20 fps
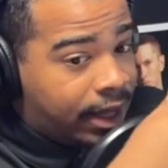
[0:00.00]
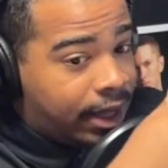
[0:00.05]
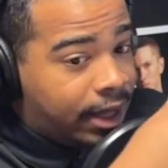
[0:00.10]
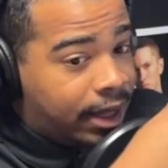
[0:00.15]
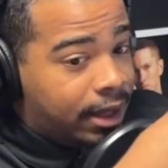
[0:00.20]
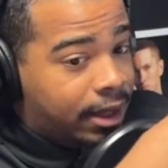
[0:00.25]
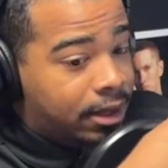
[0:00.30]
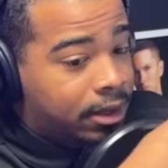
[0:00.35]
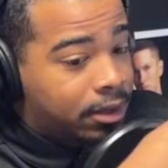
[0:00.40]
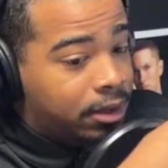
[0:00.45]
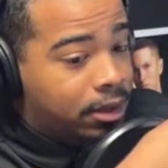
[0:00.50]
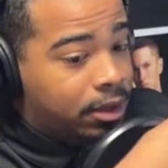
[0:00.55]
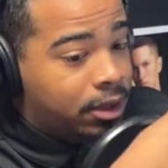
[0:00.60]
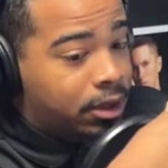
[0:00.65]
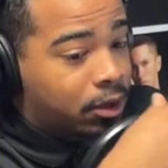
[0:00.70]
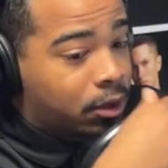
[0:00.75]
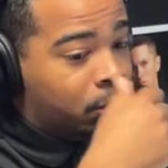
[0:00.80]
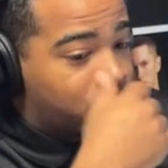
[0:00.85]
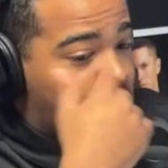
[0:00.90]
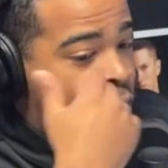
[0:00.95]
And,
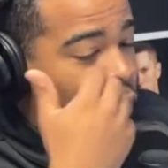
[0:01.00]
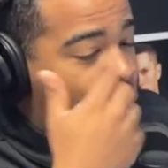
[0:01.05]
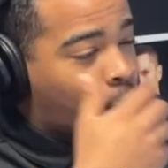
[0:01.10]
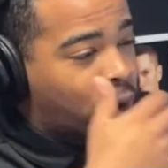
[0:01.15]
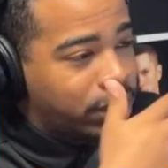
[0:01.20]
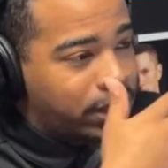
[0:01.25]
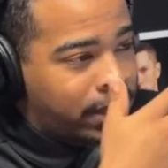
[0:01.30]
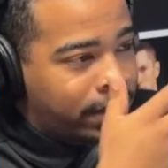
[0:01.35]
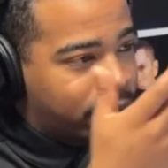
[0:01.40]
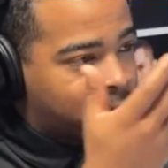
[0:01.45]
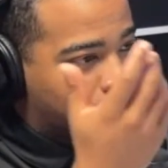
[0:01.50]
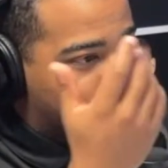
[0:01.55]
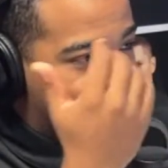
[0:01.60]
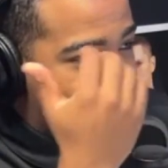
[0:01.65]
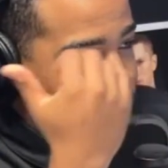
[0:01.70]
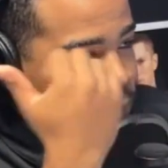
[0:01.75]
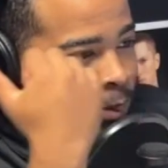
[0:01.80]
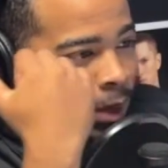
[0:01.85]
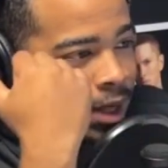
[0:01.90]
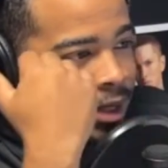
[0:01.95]
no one even
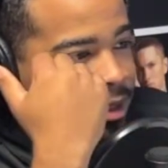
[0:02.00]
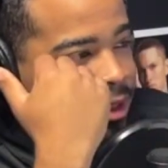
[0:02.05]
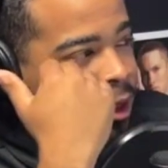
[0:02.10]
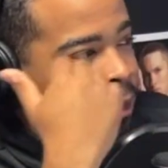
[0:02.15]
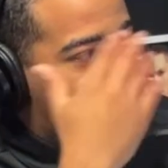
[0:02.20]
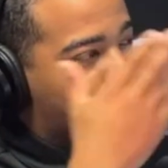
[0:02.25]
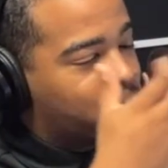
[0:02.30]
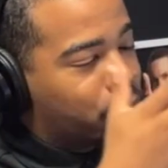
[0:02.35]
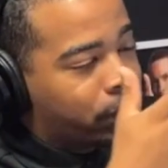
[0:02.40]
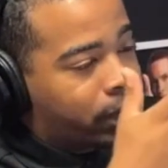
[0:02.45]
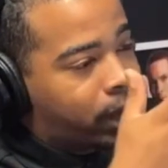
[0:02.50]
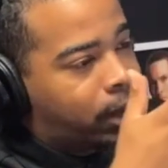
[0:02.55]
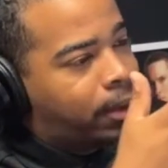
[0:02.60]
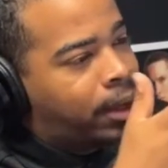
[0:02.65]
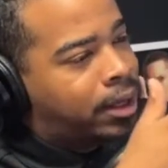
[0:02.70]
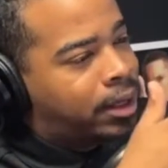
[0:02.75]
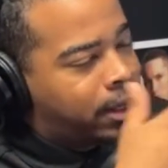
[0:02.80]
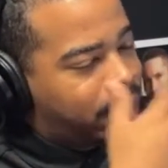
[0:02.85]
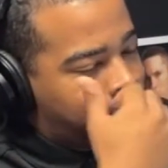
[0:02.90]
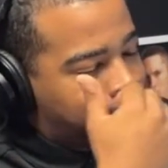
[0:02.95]
respects a program.
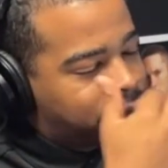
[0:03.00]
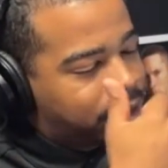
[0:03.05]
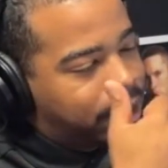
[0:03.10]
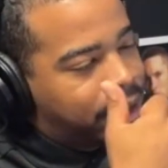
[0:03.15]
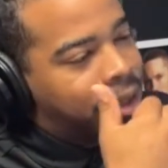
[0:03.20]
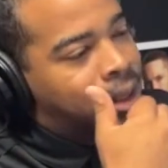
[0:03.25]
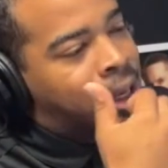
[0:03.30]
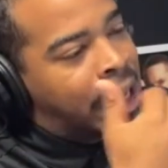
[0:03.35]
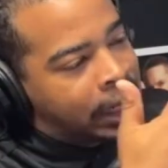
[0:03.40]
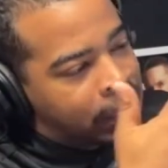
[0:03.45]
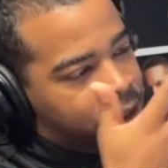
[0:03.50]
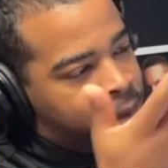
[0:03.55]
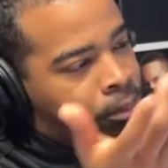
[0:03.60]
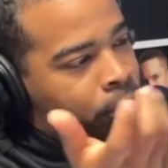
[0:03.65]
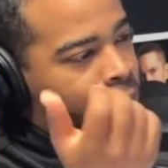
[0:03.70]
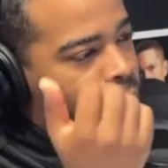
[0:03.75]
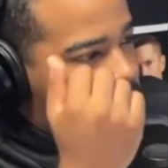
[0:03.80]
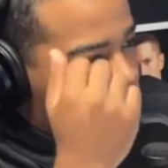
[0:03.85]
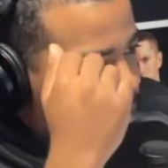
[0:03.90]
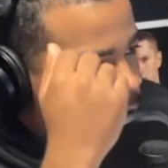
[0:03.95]
And then he said, like a
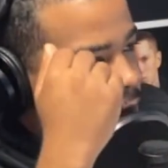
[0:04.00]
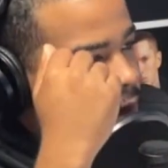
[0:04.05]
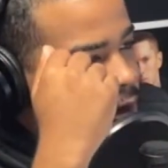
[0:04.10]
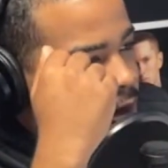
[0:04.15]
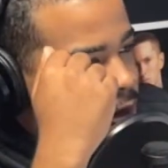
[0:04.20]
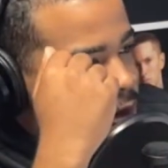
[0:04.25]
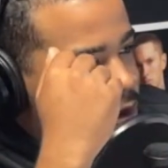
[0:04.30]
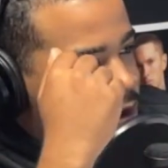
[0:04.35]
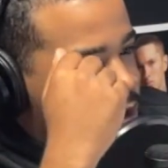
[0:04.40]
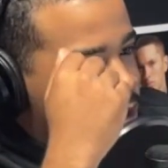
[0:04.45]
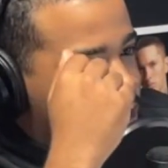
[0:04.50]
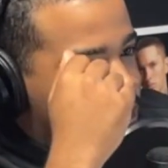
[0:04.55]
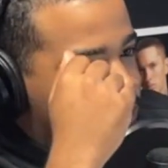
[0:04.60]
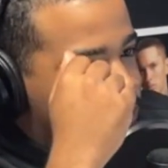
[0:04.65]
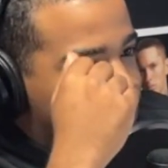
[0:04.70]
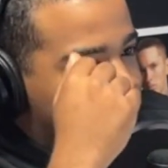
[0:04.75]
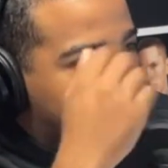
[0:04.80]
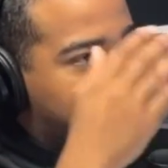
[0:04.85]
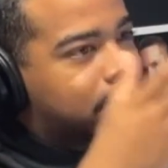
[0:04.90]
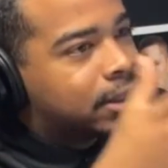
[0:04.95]
Born Ballers,
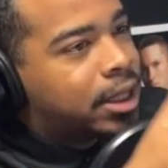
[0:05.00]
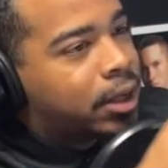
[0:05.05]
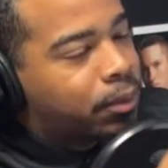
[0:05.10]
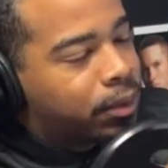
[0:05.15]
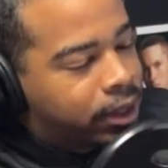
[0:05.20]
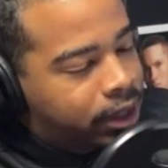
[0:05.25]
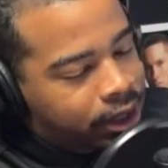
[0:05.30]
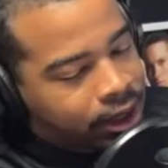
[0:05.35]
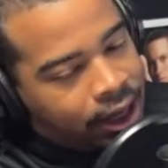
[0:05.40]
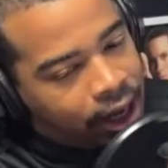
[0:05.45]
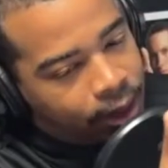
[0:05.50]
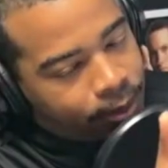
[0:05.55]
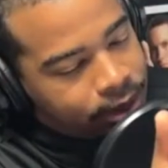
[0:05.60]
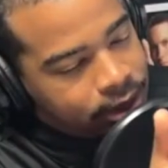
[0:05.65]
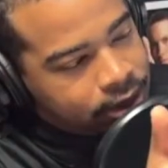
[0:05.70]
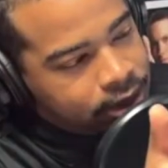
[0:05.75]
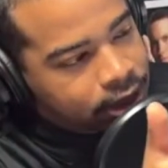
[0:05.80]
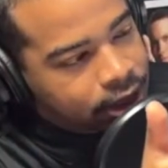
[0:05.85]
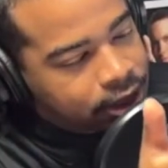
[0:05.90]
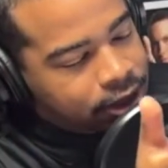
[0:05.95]
because they were in the
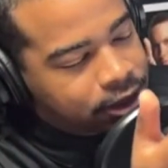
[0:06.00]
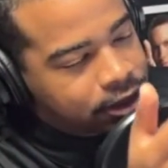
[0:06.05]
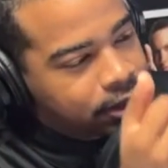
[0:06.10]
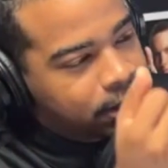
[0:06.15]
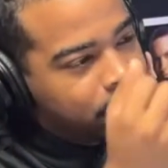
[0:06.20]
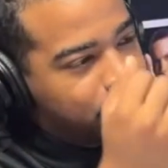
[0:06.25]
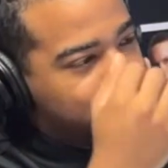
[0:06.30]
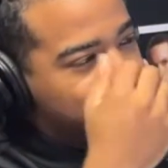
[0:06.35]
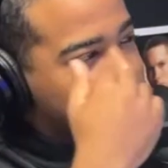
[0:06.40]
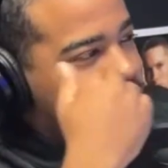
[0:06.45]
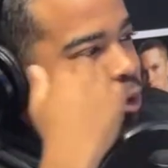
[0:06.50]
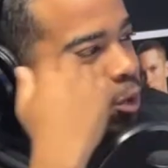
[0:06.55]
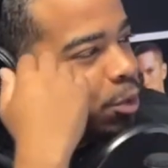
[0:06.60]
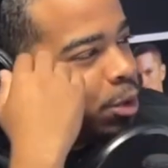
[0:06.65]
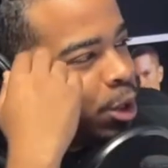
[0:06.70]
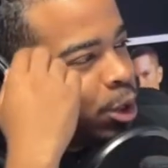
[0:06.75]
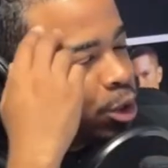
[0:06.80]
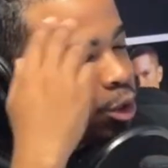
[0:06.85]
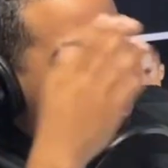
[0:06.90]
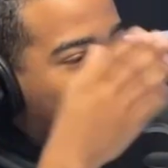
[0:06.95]
comment section.
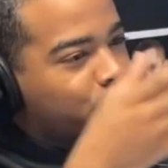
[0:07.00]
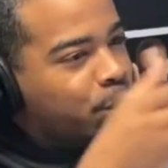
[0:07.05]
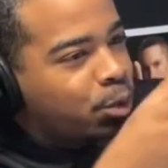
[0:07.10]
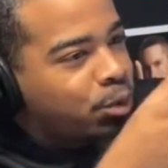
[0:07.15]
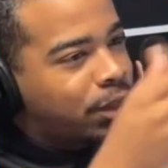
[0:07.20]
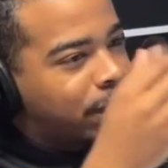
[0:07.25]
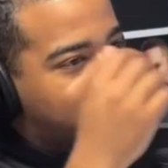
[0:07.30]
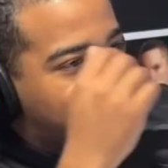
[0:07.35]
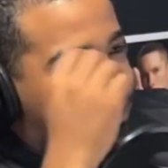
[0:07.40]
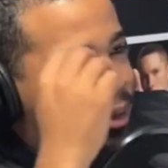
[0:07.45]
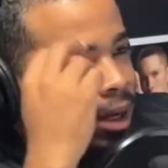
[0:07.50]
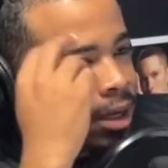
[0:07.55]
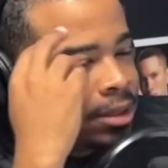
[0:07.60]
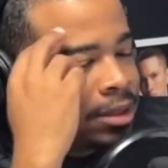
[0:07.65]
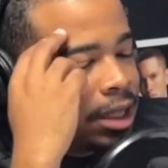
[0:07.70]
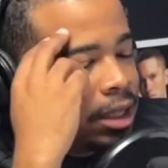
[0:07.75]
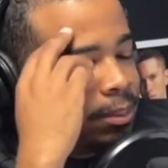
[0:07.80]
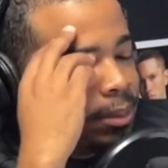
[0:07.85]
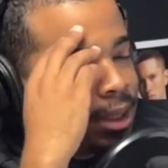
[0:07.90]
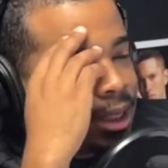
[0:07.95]
So what do you think about
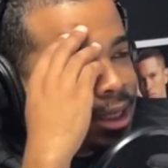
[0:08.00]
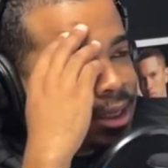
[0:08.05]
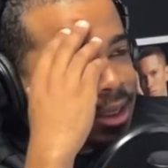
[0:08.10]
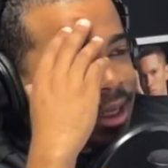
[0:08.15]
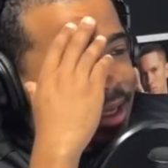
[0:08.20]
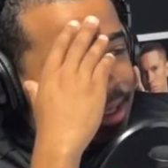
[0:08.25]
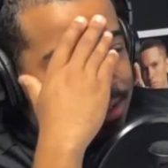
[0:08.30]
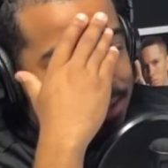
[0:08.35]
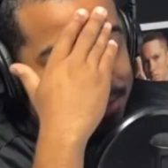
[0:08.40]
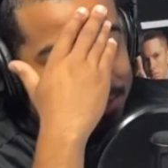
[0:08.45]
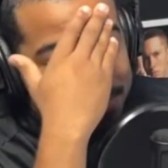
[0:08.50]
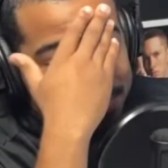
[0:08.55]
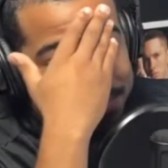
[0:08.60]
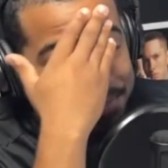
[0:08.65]
a statement like that?